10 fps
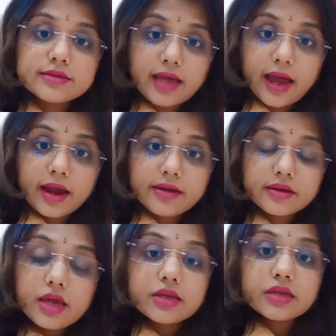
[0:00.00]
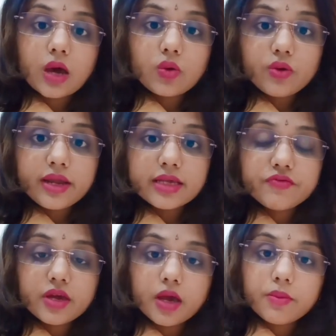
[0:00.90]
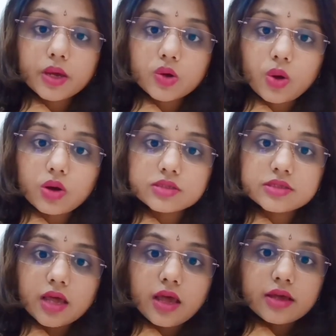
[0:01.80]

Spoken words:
that nowadays we come across